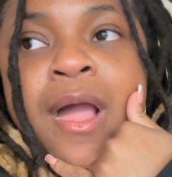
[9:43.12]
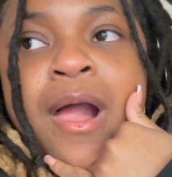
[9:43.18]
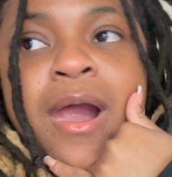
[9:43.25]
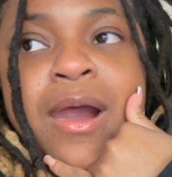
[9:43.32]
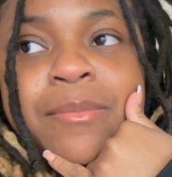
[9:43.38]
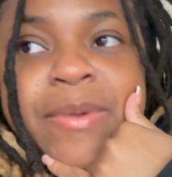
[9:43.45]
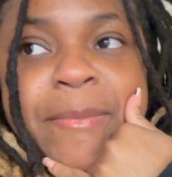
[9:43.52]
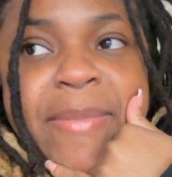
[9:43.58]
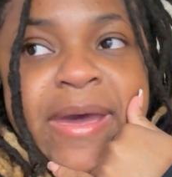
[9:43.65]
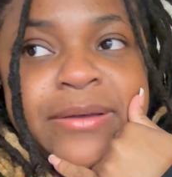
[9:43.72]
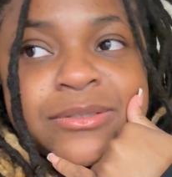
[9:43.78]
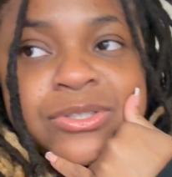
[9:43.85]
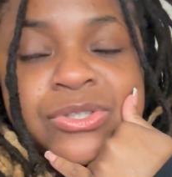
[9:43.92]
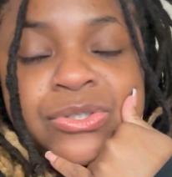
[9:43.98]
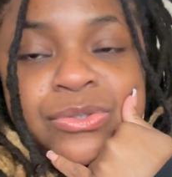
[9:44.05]
I'm
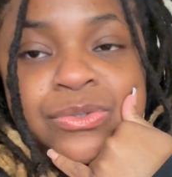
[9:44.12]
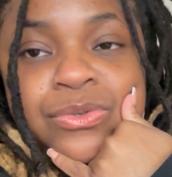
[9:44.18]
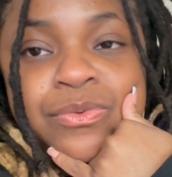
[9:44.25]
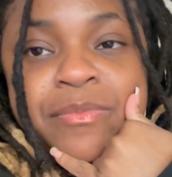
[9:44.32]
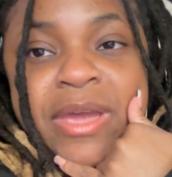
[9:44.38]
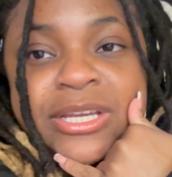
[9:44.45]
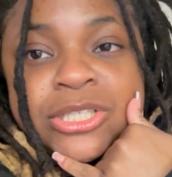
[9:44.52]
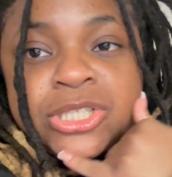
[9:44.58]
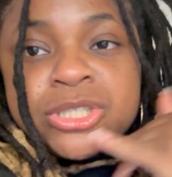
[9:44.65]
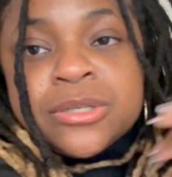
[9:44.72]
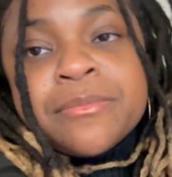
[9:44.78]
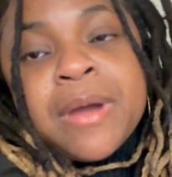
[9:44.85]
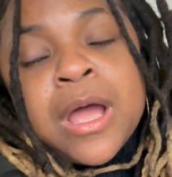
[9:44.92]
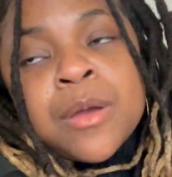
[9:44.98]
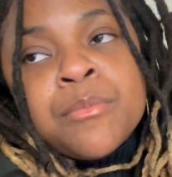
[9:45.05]
about to make sure
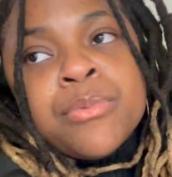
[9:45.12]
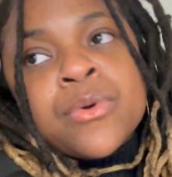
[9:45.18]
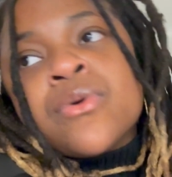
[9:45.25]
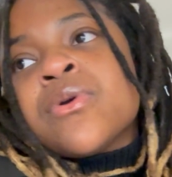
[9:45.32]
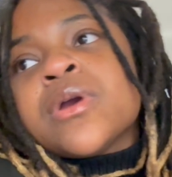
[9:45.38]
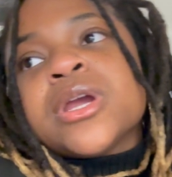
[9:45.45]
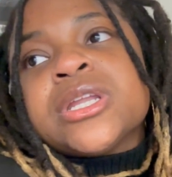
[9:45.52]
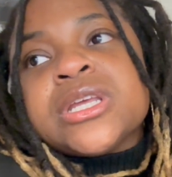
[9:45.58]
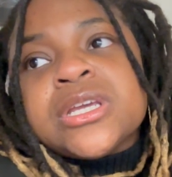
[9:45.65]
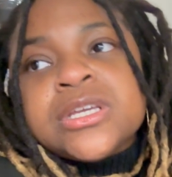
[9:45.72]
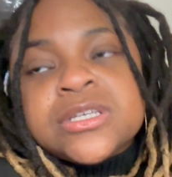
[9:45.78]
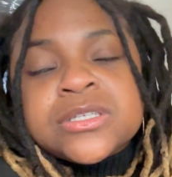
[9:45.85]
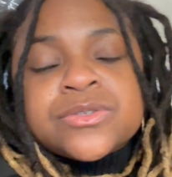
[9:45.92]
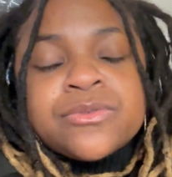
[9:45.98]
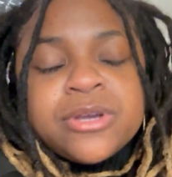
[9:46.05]
my board
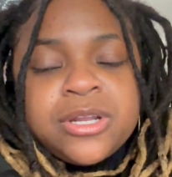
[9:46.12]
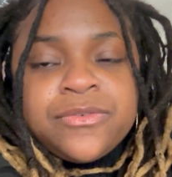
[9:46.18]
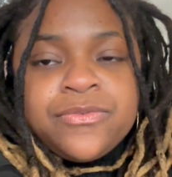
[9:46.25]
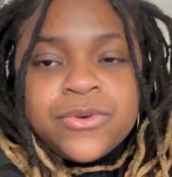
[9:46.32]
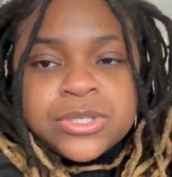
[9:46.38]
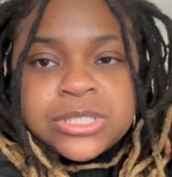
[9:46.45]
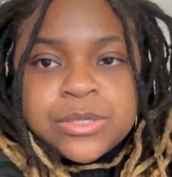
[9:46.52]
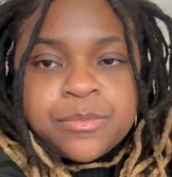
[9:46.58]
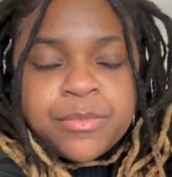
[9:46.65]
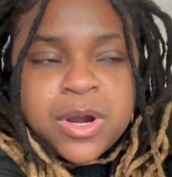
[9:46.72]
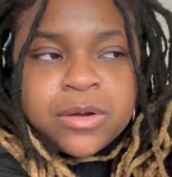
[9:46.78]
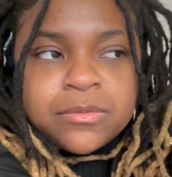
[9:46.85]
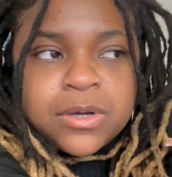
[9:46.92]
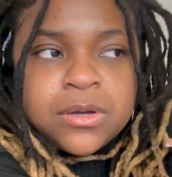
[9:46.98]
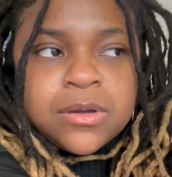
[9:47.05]
is ready for
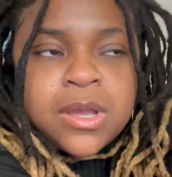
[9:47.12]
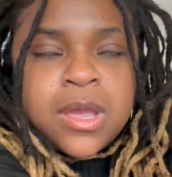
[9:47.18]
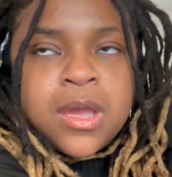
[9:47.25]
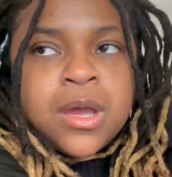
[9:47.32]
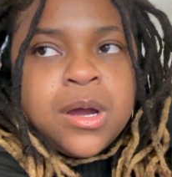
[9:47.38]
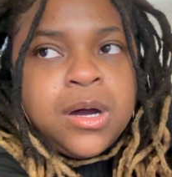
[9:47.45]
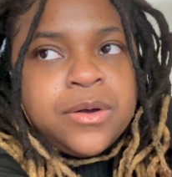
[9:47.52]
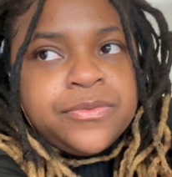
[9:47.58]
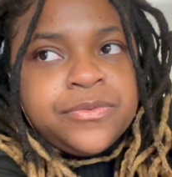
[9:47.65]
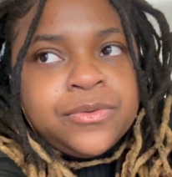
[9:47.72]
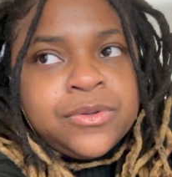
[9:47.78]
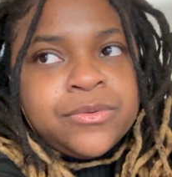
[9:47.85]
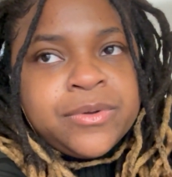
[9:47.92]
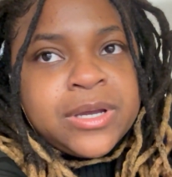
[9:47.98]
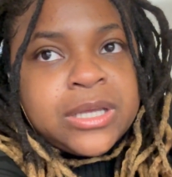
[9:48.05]
tomorrow.
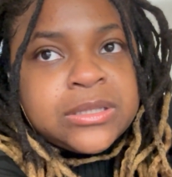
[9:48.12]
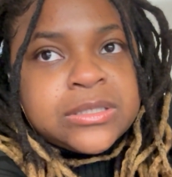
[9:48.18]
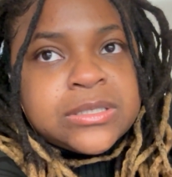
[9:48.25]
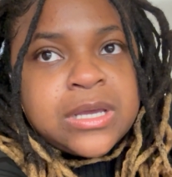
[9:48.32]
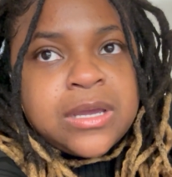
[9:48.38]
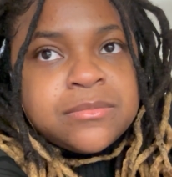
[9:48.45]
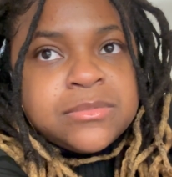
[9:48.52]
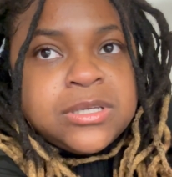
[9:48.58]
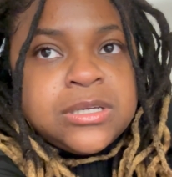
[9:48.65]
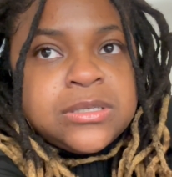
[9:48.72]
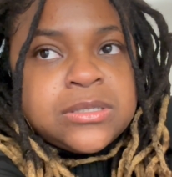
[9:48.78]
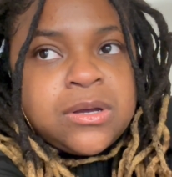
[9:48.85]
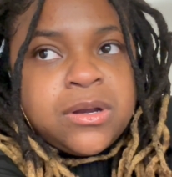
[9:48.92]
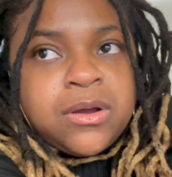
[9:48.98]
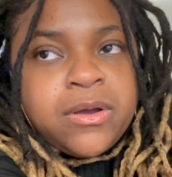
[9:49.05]
Hopefully we got the same teeth,
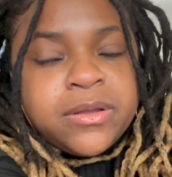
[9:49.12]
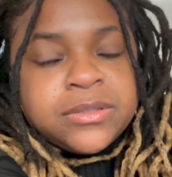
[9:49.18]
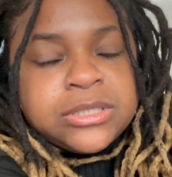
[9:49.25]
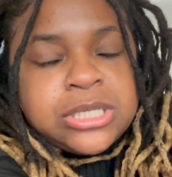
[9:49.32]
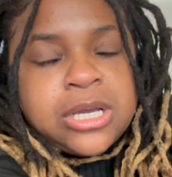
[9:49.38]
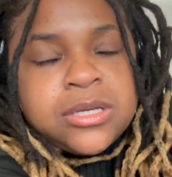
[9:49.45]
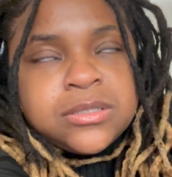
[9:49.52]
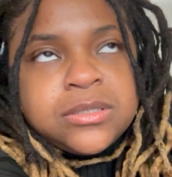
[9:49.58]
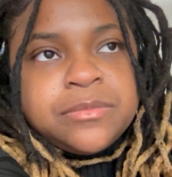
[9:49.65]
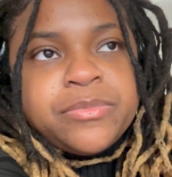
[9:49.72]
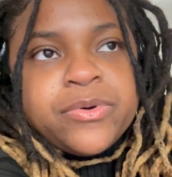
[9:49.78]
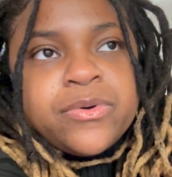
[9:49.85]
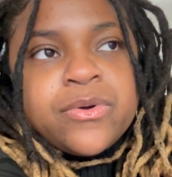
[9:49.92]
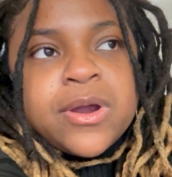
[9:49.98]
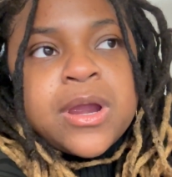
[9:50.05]
so I don't have to change the
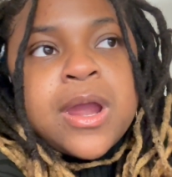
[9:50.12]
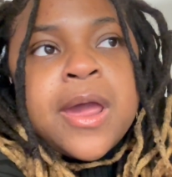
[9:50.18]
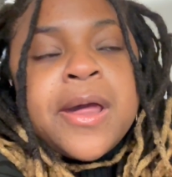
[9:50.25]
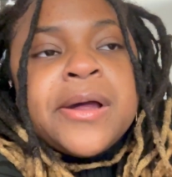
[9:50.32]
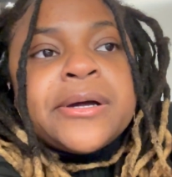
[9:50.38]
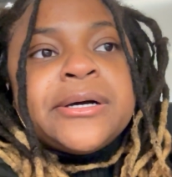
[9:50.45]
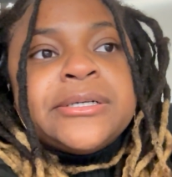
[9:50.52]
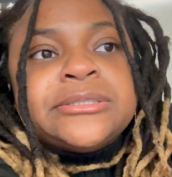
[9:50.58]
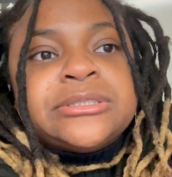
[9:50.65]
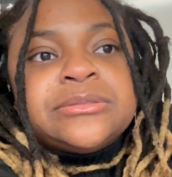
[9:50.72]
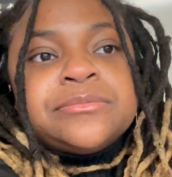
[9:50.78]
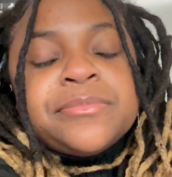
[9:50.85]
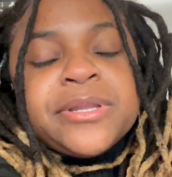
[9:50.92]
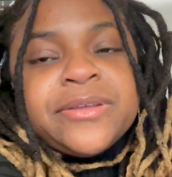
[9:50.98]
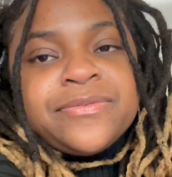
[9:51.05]
board.
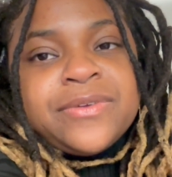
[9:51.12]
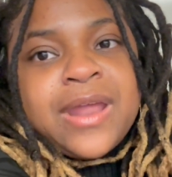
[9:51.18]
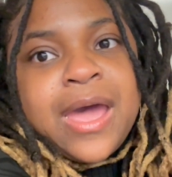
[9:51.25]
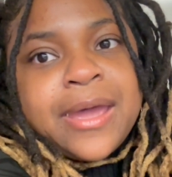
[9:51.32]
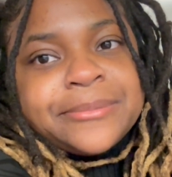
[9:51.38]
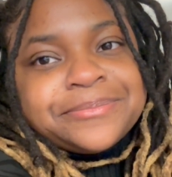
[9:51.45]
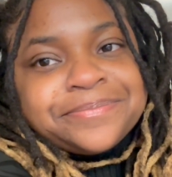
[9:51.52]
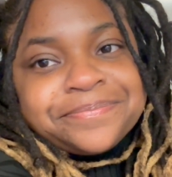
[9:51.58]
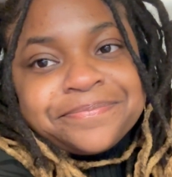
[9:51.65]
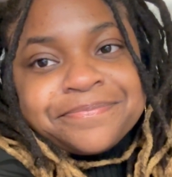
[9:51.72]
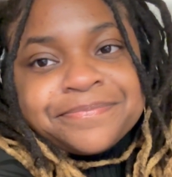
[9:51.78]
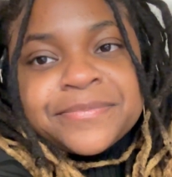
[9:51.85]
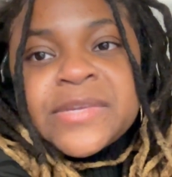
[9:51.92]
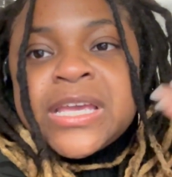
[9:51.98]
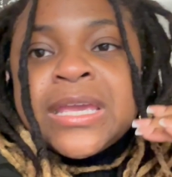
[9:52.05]
But if not,
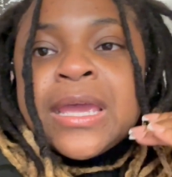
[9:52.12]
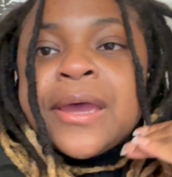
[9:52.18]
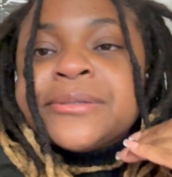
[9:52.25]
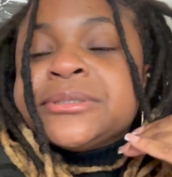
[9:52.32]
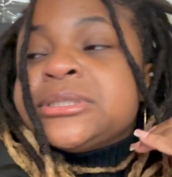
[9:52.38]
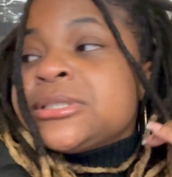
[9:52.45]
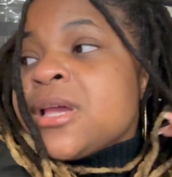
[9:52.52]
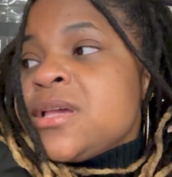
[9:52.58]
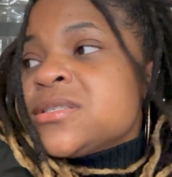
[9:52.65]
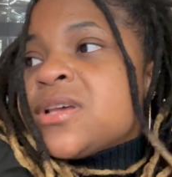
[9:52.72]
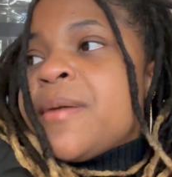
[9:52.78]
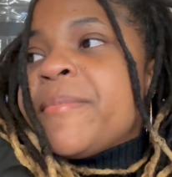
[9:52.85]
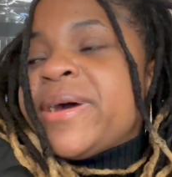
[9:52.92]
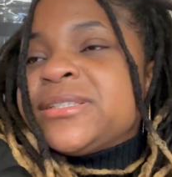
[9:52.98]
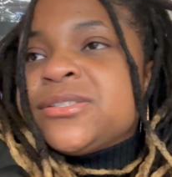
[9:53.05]
yeah. So
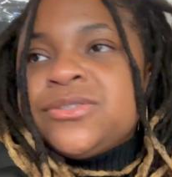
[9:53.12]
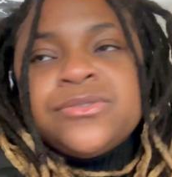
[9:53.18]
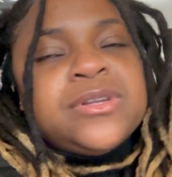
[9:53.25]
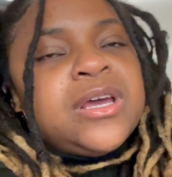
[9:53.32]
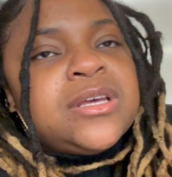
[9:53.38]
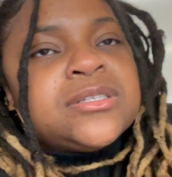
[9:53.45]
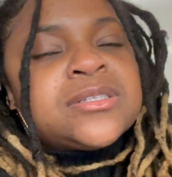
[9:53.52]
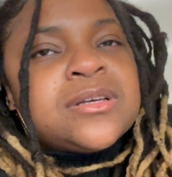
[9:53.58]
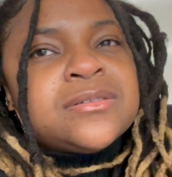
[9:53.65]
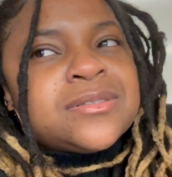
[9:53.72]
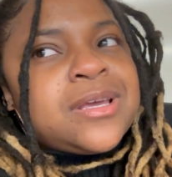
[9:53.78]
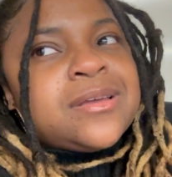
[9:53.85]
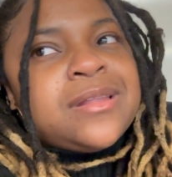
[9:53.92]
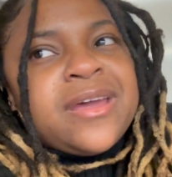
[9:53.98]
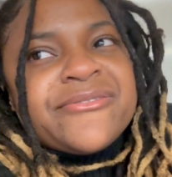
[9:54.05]
I'm about to do that. It's gonna
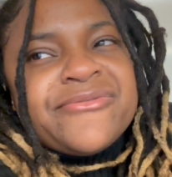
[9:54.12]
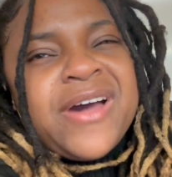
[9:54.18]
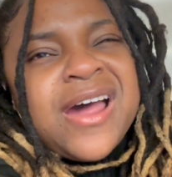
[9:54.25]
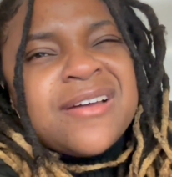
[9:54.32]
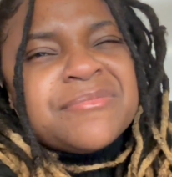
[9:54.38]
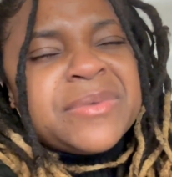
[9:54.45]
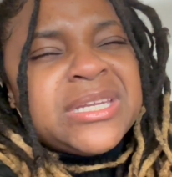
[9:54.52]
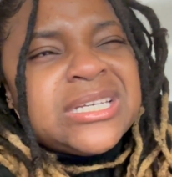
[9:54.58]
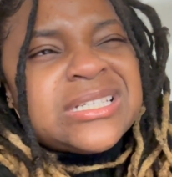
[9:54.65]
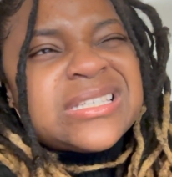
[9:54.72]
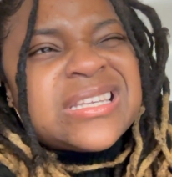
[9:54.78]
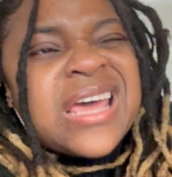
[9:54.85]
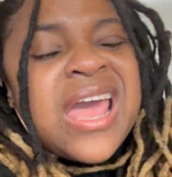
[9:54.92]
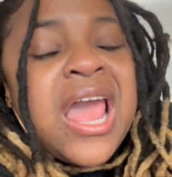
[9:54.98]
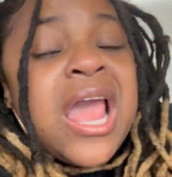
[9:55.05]
take like 5 minutes,
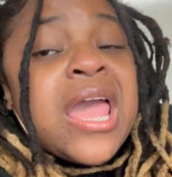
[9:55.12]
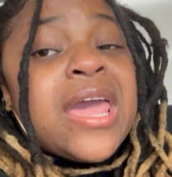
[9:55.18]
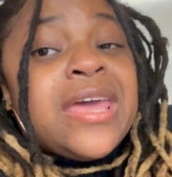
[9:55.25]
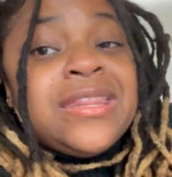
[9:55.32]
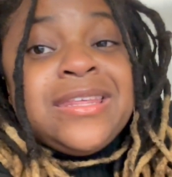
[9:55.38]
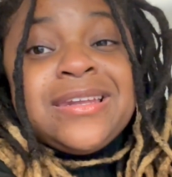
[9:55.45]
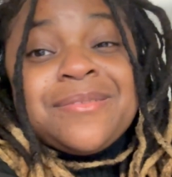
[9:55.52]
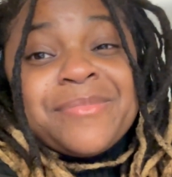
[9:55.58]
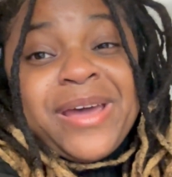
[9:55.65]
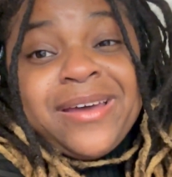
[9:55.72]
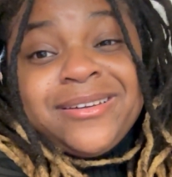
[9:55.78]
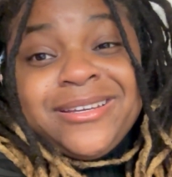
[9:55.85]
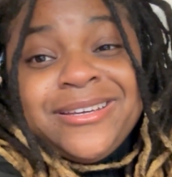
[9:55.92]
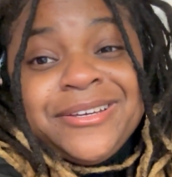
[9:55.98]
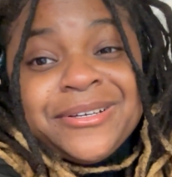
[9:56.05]
and then I'm
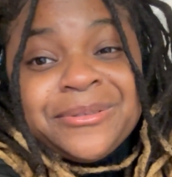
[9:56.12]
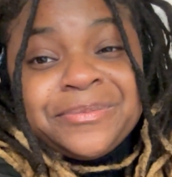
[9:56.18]
out of here.